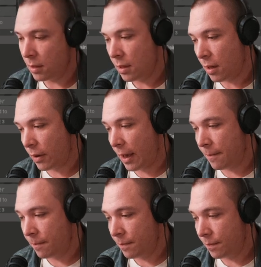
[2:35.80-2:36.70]
Okay,
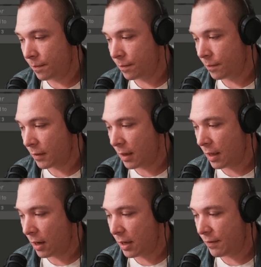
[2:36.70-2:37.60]
and
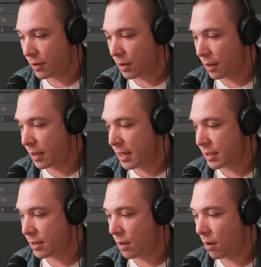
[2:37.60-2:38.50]
I'll even turn this